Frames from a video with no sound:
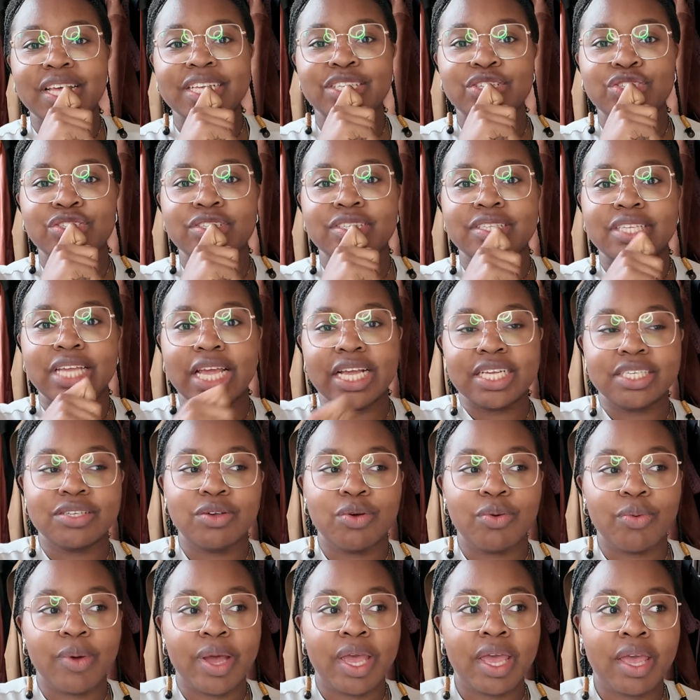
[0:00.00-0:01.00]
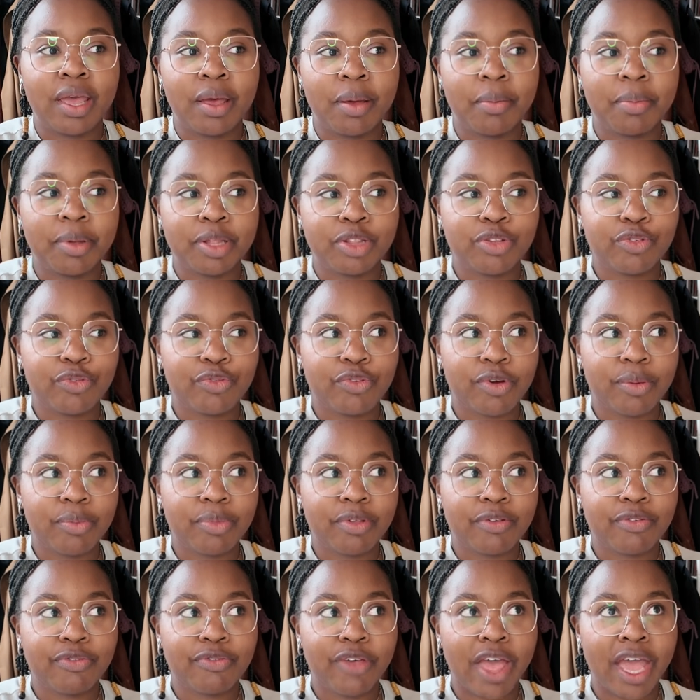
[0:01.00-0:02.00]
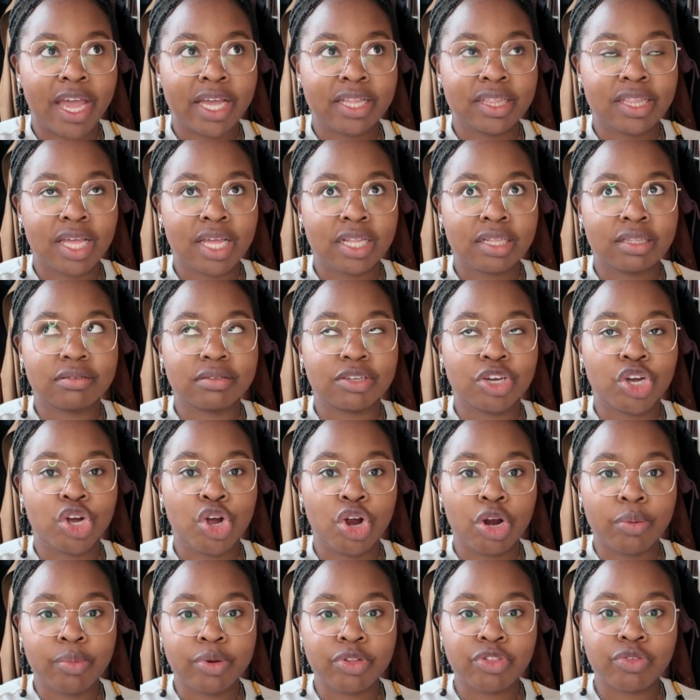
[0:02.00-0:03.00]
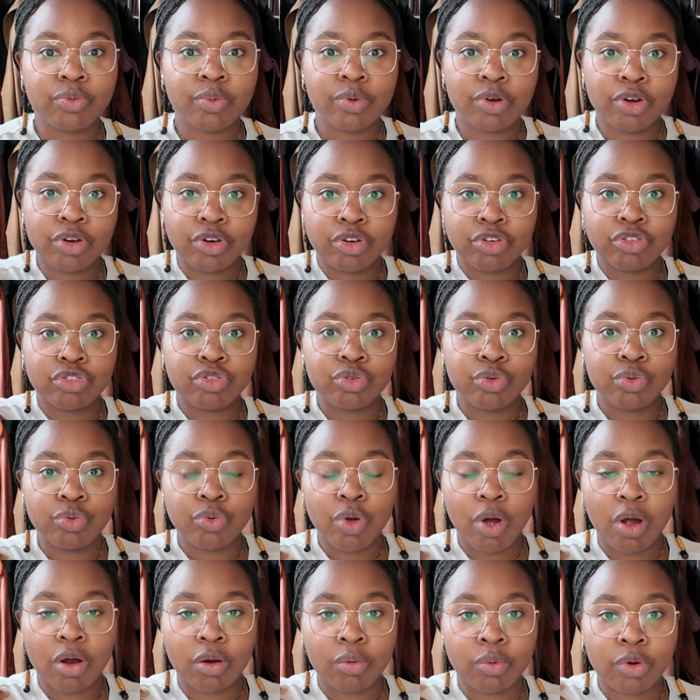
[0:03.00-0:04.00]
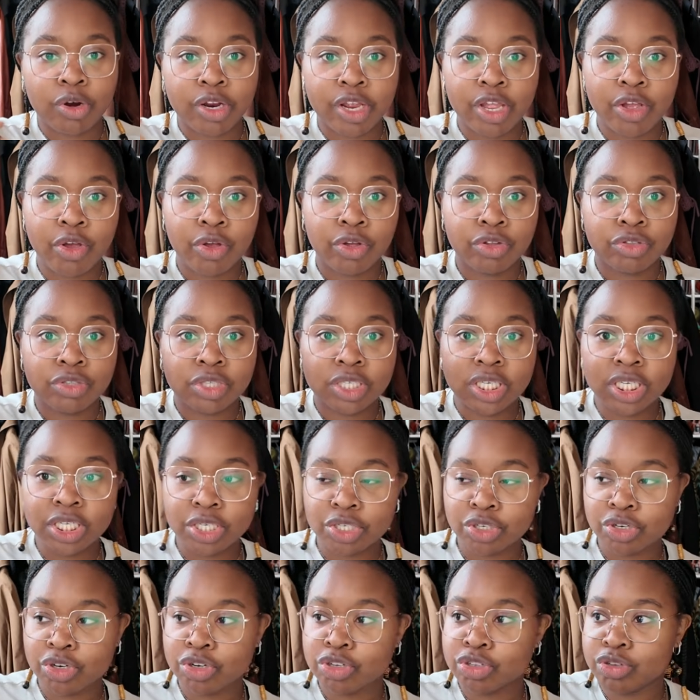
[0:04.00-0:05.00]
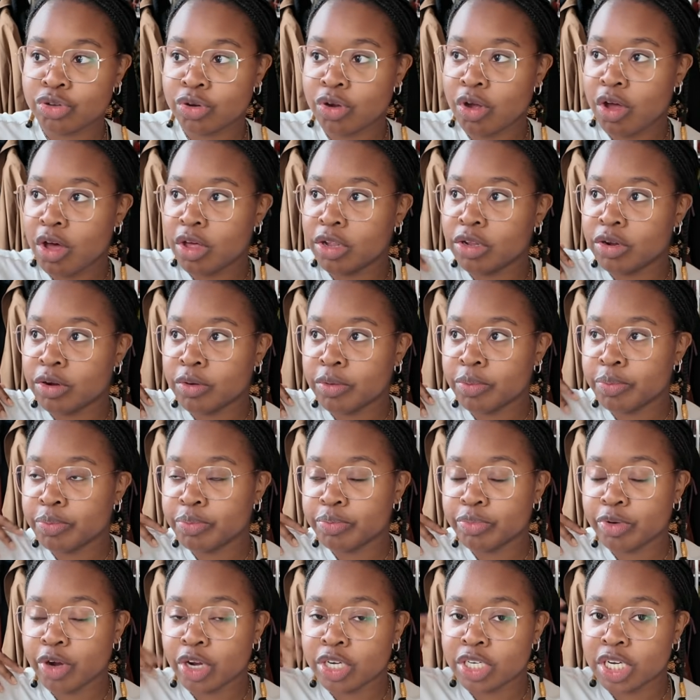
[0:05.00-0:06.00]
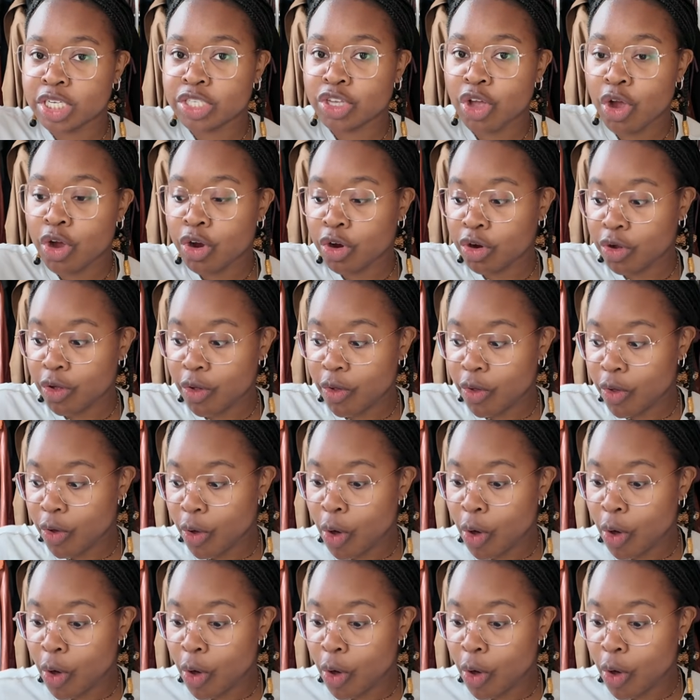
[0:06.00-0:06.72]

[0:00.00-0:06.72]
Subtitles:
just takes away a bit from the fact that the garments workers who are working on t-shirts or other projects are